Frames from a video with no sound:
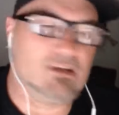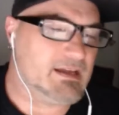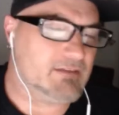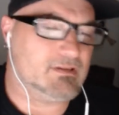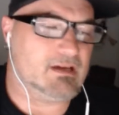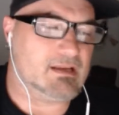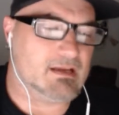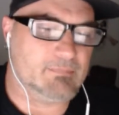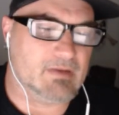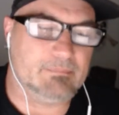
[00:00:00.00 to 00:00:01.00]
have not.
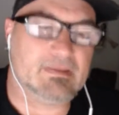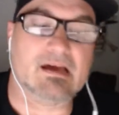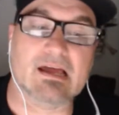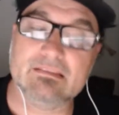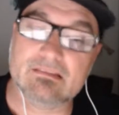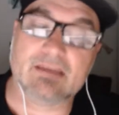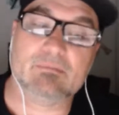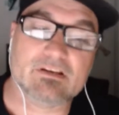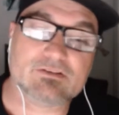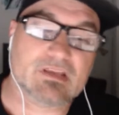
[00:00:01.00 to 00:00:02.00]
I'm not. I
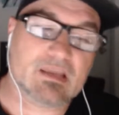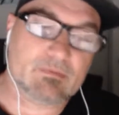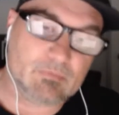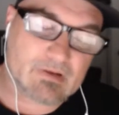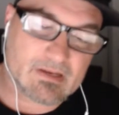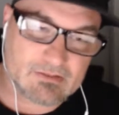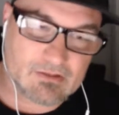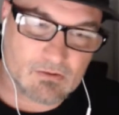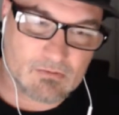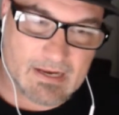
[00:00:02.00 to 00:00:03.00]
like miniature gaming, but I
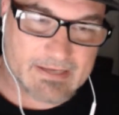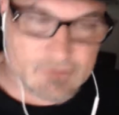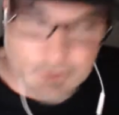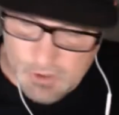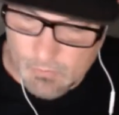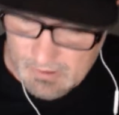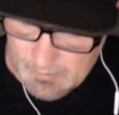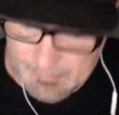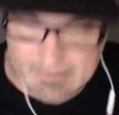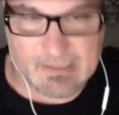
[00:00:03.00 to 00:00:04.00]
don't. I show
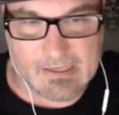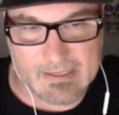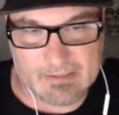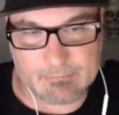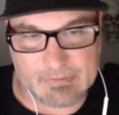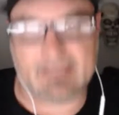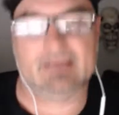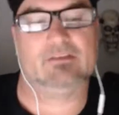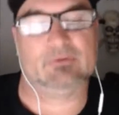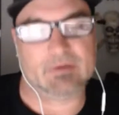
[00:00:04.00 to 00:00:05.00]
up and I
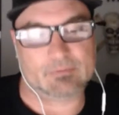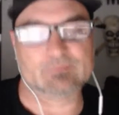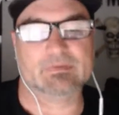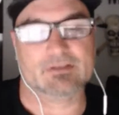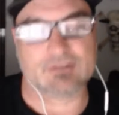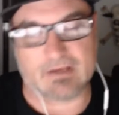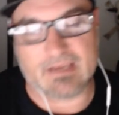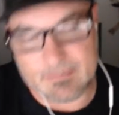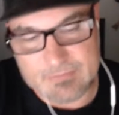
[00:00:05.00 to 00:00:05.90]
play other people's miniature games.